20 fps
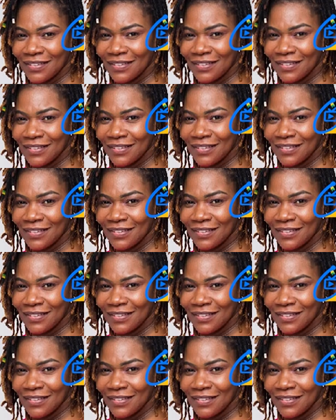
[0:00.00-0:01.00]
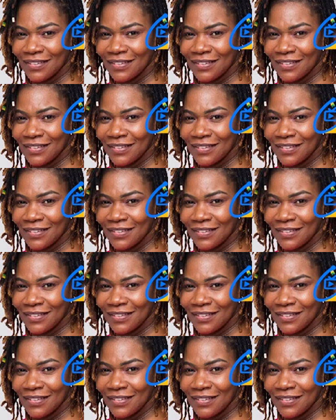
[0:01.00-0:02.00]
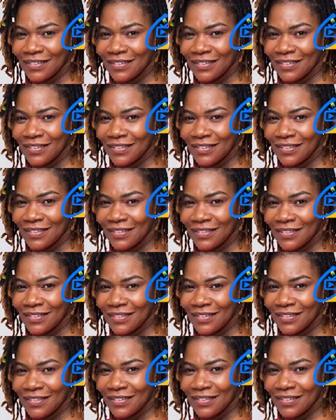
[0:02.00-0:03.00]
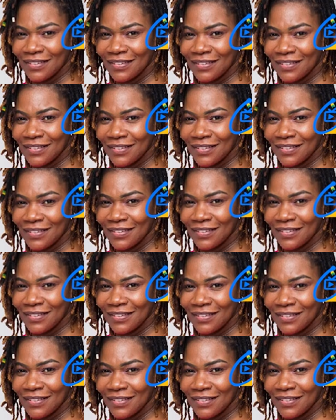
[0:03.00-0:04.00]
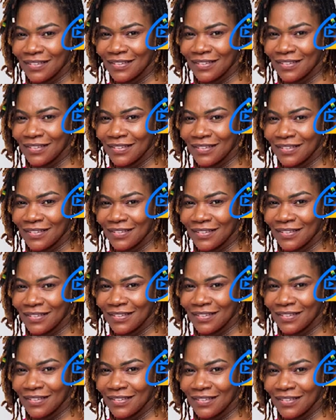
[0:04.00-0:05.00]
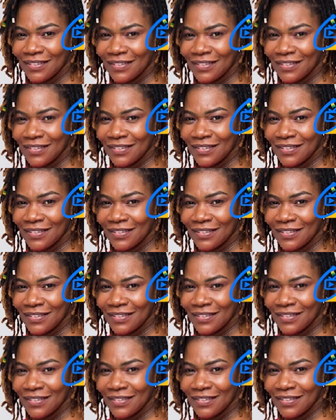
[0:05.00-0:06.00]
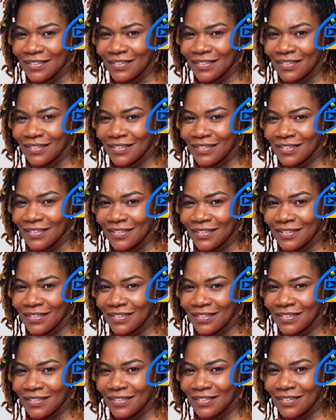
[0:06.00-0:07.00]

The person shown says nothing.